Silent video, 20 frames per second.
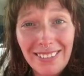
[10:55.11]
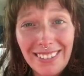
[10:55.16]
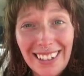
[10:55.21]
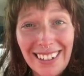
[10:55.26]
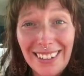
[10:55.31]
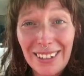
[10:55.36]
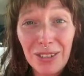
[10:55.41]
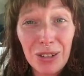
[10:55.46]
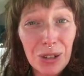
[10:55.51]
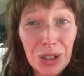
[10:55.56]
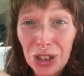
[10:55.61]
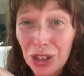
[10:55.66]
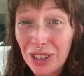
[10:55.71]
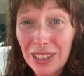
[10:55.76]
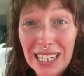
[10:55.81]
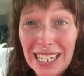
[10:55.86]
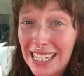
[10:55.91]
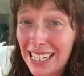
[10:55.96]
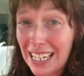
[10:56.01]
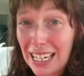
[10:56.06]
We
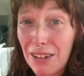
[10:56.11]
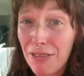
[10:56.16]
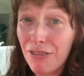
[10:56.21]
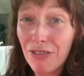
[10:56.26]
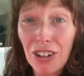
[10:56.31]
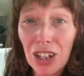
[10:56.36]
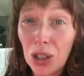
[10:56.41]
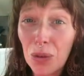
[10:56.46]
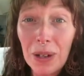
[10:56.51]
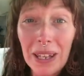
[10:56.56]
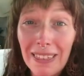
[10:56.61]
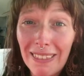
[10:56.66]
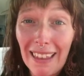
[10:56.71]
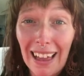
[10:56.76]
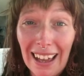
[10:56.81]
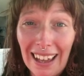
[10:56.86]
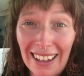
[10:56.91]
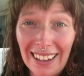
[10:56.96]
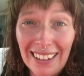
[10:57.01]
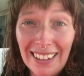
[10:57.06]
just need to keep following
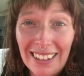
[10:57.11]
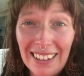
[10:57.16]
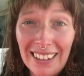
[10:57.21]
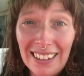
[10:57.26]
that.